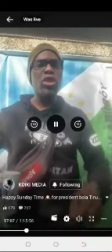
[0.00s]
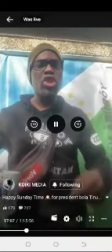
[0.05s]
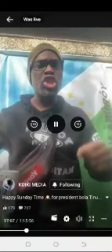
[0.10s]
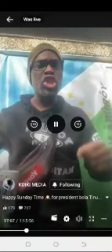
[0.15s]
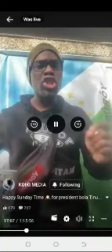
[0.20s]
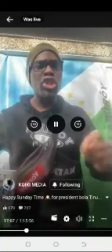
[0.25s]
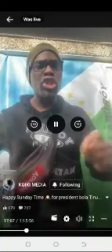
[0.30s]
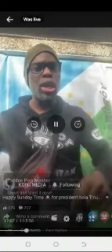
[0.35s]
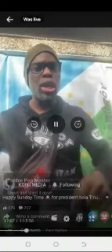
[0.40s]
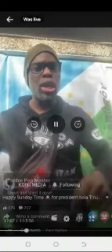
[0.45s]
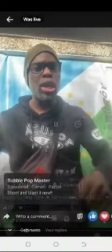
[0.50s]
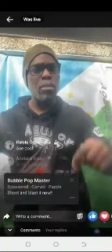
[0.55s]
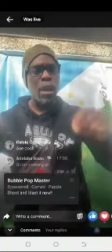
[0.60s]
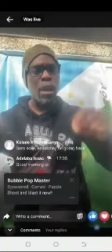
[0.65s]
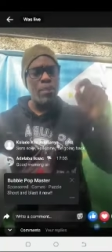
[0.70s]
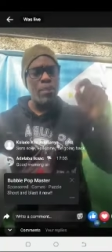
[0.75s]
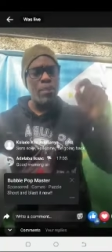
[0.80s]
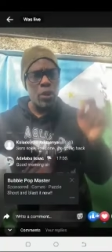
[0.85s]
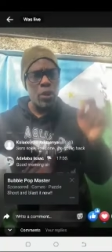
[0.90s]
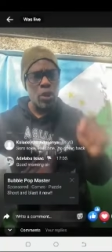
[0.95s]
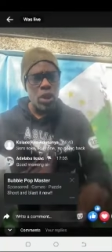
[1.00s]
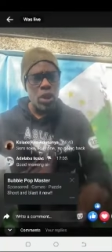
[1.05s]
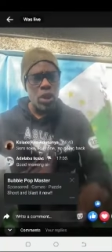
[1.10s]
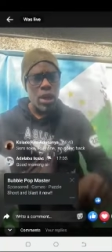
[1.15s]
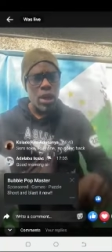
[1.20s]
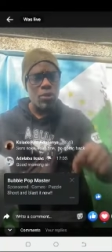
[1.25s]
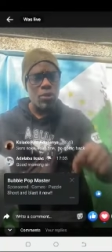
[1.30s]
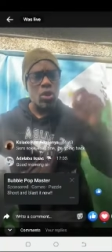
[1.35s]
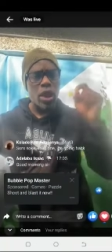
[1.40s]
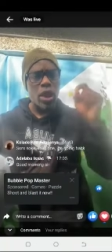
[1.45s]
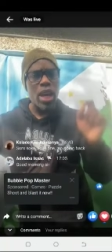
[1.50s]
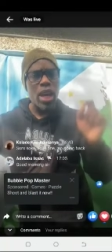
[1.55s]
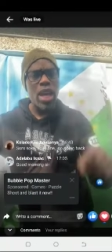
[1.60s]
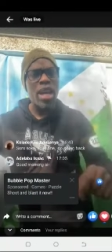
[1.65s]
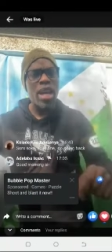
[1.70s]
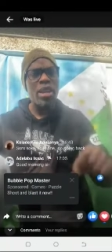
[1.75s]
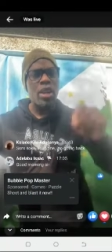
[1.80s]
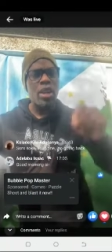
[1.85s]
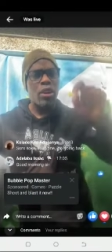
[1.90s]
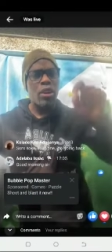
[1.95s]
If you share my program to
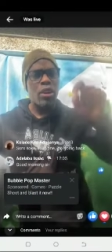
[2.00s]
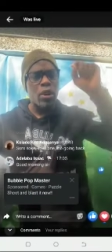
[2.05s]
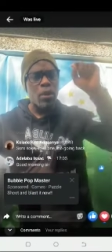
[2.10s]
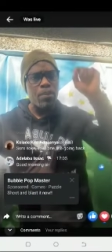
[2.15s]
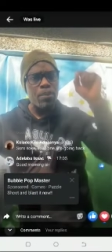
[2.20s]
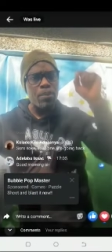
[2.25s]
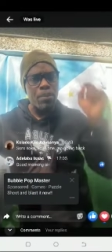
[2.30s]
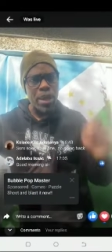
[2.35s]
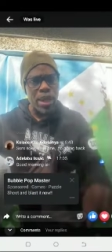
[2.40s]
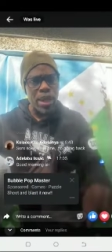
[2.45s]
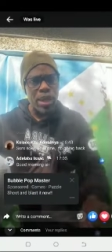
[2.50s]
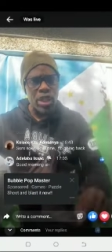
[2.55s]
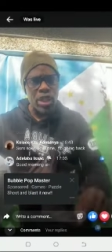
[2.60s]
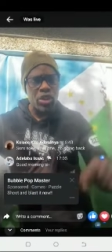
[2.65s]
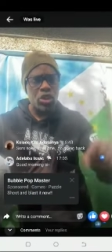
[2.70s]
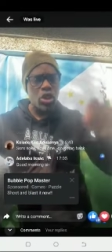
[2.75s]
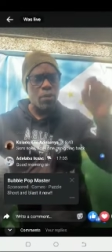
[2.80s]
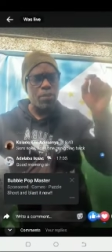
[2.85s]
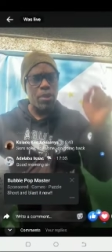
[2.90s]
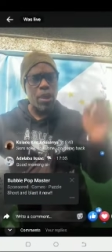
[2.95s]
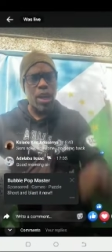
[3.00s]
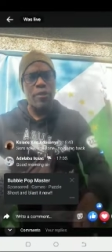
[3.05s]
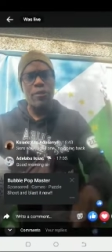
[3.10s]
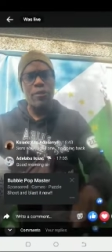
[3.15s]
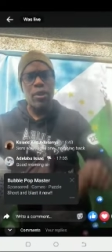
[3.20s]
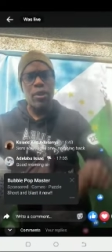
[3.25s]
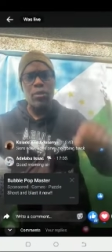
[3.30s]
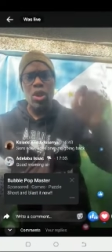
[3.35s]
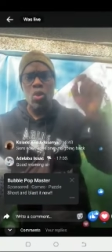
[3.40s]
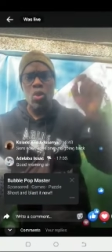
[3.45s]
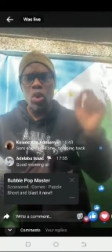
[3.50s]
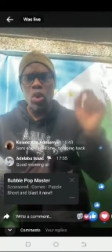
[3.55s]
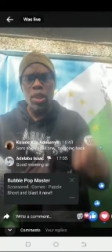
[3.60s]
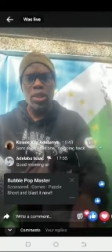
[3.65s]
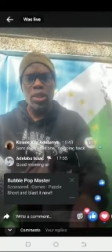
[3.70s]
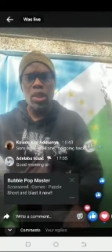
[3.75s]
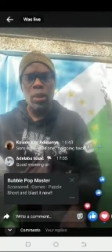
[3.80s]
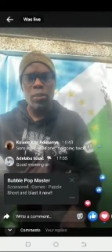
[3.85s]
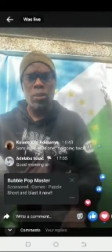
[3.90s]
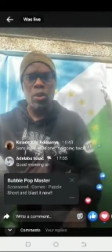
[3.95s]
any of your pages, your platform, your
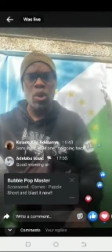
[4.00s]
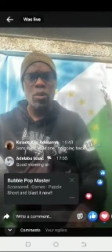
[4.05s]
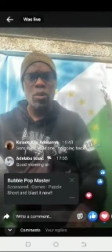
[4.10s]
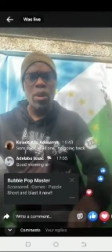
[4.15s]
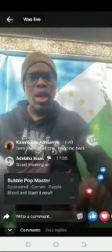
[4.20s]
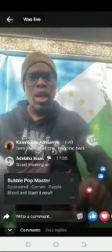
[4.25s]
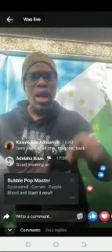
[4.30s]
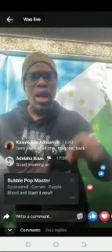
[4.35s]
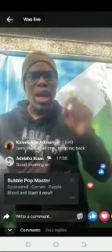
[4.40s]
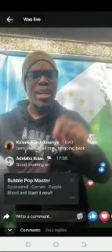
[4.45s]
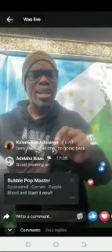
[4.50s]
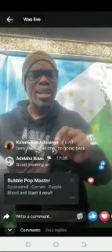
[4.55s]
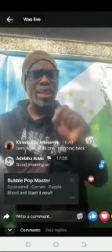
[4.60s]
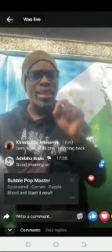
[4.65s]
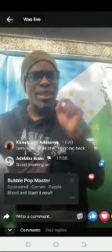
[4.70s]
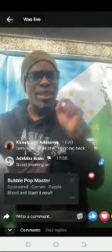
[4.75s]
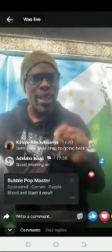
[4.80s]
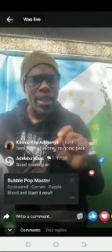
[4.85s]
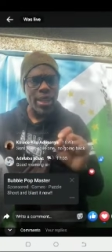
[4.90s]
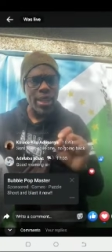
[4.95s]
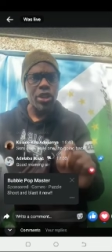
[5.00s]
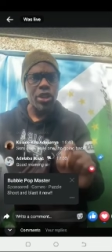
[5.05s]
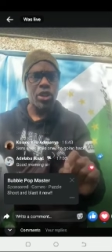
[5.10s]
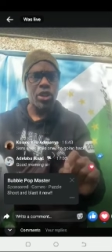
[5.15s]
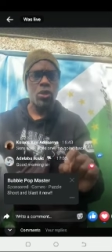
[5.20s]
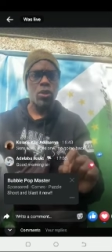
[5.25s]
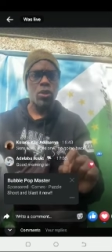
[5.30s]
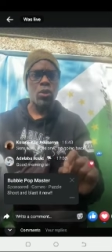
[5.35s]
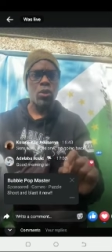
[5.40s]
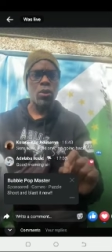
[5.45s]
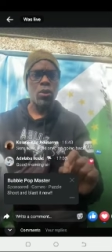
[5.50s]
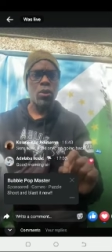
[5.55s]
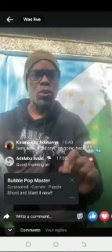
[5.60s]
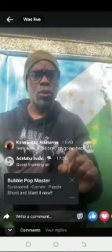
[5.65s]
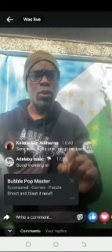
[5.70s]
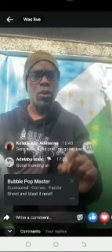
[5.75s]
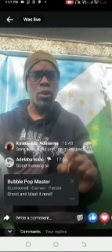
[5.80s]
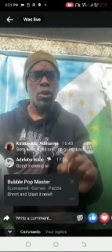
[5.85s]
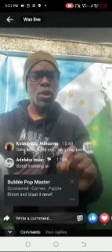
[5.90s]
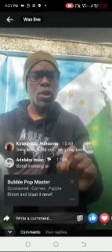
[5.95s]
WhatsApp group, and they are telling you
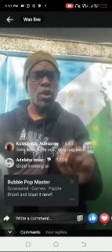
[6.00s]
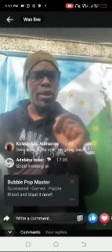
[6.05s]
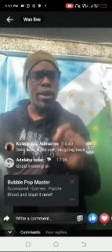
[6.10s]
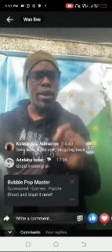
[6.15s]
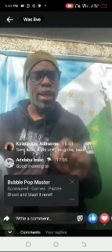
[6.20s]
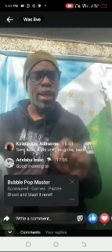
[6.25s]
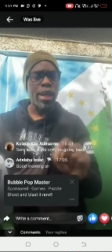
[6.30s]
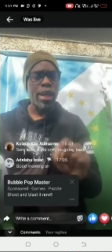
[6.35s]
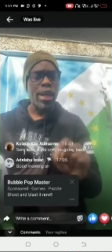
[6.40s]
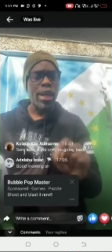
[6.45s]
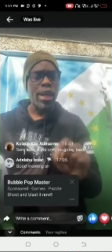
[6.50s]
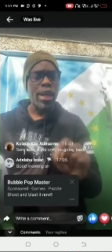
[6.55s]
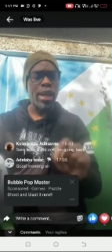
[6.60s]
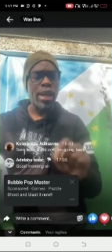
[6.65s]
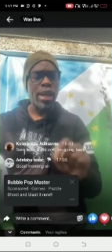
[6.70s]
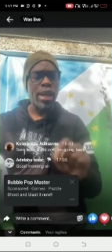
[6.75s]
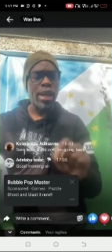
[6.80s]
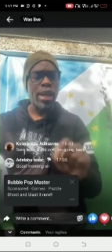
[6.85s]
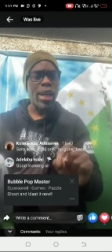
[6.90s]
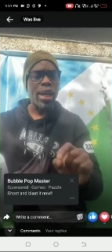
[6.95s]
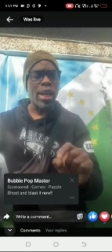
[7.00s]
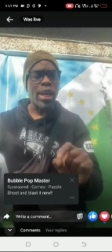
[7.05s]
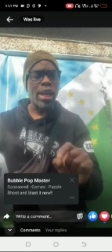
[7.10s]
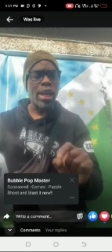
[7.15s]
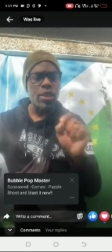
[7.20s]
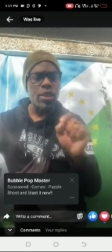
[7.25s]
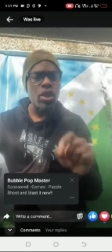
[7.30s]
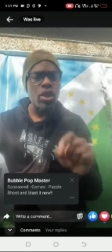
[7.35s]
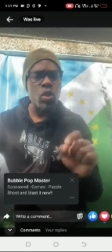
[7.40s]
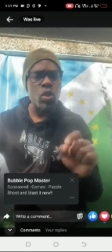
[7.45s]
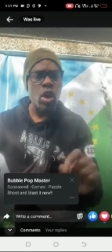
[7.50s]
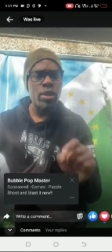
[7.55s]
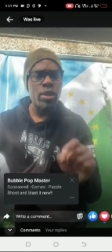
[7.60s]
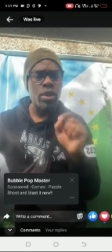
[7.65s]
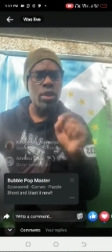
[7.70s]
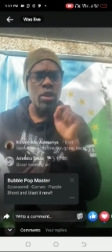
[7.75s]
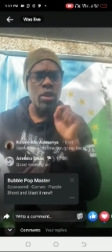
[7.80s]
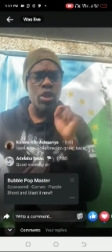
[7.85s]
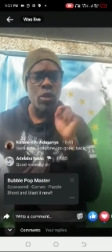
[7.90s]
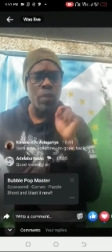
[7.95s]
that this is not what we
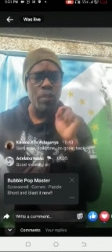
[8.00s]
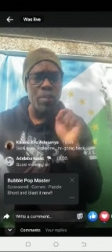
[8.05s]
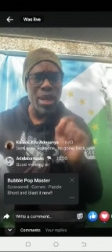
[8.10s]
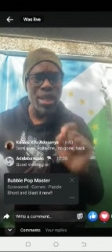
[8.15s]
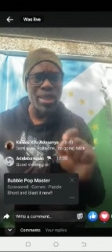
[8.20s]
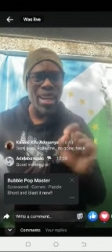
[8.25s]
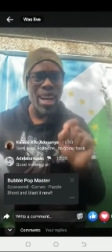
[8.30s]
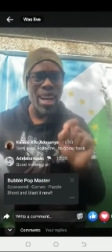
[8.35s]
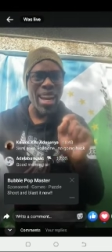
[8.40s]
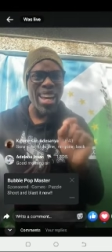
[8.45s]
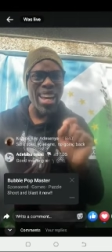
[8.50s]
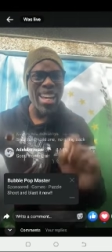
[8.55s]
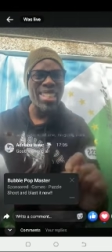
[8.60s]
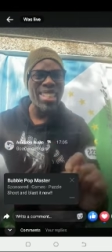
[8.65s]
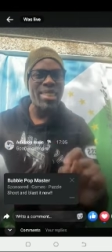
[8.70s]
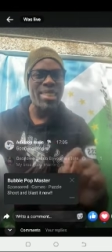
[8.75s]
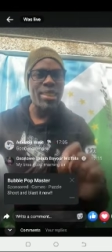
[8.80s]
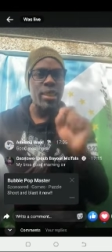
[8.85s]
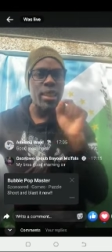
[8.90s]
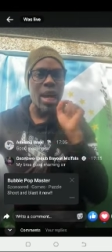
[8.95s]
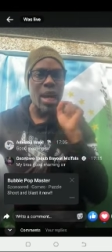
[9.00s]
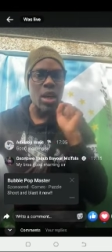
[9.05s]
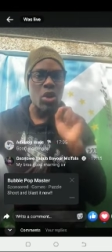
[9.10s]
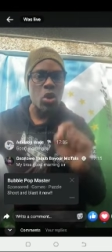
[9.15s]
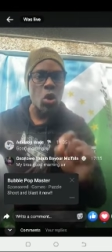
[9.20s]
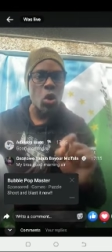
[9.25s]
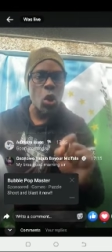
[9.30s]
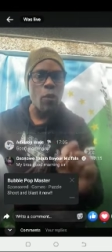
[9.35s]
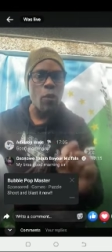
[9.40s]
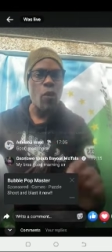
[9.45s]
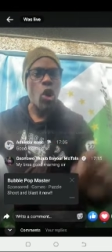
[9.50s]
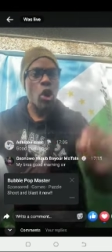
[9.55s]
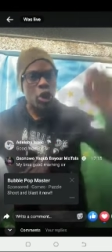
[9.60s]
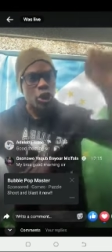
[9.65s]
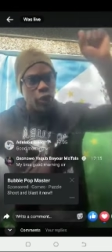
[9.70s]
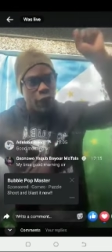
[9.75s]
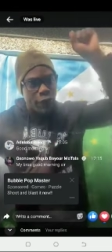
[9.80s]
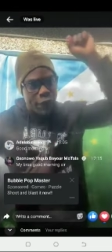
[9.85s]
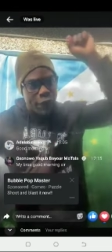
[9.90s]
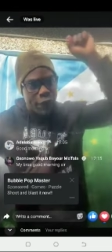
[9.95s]
want, you better exit that
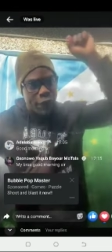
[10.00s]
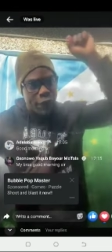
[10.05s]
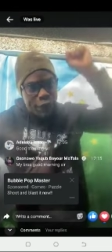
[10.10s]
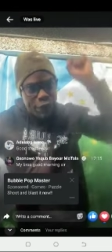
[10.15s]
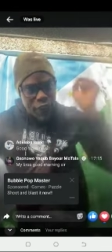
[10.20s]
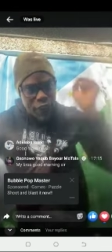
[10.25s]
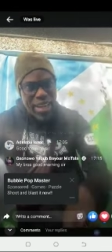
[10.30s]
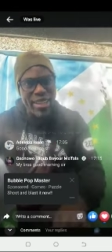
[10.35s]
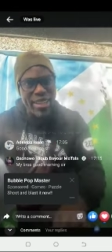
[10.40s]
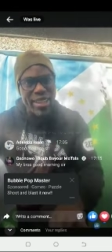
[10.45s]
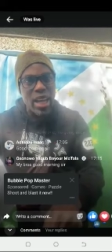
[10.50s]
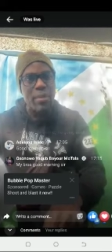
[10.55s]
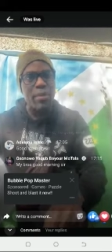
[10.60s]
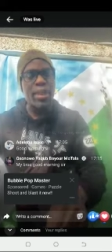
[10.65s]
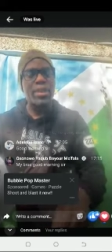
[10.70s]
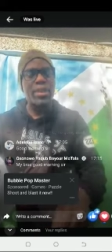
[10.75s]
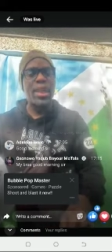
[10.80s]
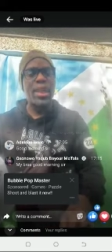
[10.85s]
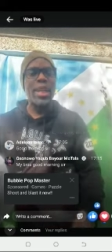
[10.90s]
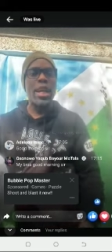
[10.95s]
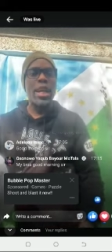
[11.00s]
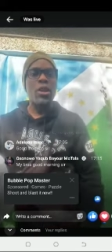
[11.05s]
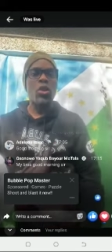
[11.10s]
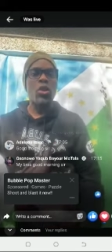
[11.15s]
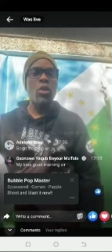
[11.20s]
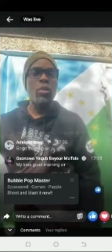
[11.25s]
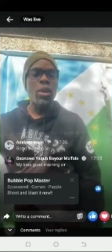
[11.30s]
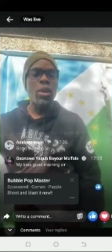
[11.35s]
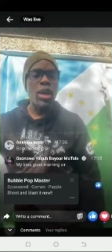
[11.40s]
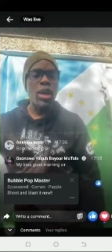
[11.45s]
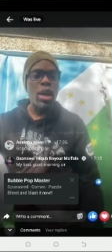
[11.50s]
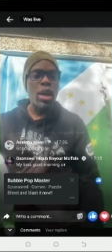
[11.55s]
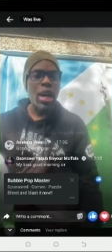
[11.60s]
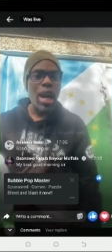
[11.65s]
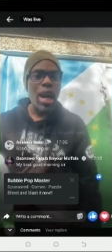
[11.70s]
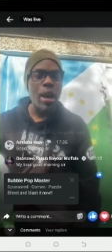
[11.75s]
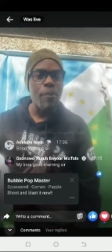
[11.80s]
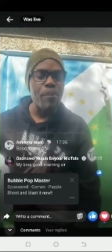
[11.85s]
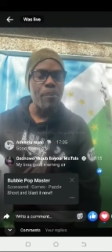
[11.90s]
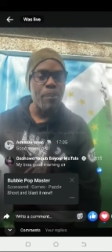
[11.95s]
group, or you fight them inside that group
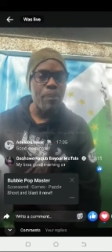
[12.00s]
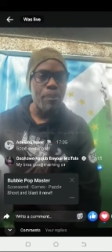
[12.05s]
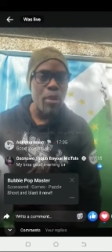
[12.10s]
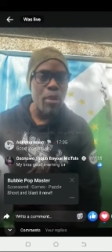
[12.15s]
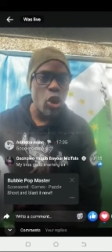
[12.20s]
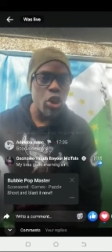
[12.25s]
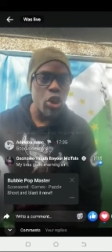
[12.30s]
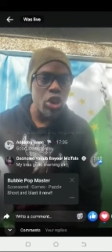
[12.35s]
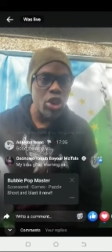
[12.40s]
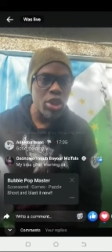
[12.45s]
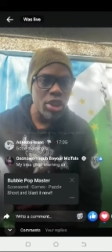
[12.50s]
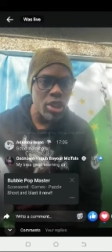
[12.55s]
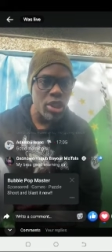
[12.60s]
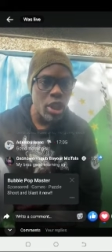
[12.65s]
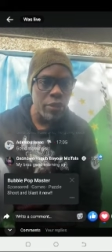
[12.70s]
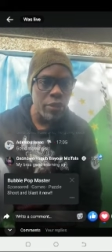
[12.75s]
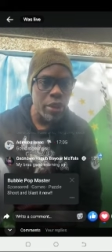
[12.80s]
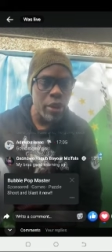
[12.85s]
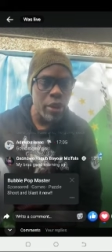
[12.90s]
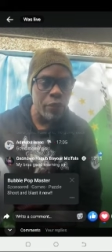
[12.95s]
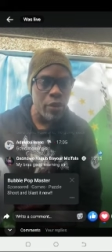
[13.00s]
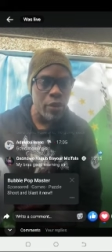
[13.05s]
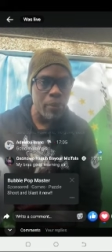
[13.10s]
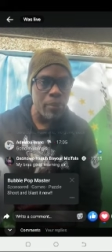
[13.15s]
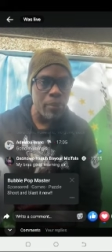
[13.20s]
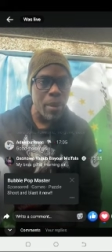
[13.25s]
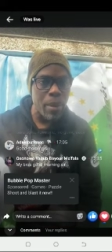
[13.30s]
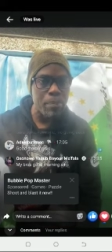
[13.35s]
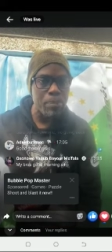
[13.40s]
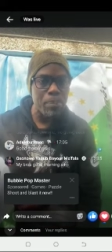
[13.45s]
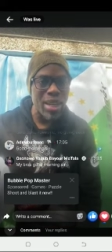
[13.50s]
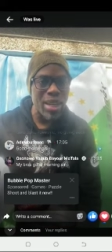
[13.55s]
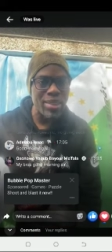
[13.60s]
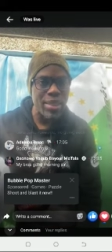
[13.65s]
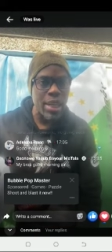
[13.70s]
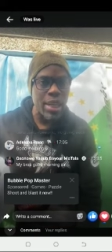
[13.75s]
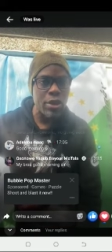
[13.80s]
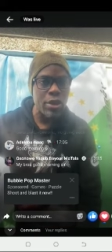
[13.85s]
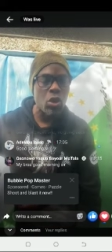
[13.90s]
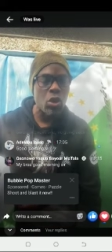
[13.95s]
and block yourself away from that
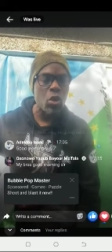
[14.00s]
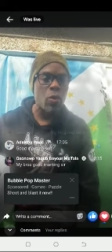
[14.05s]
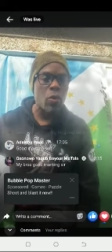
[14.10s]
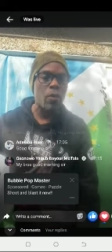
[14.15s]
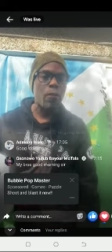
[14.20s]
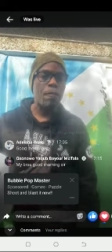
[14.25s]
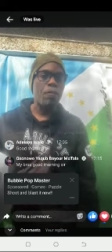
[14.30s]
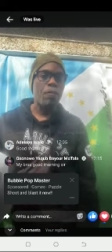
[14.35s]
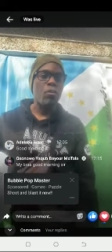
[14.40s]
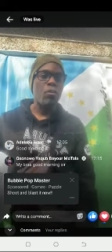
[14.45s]
bastard group.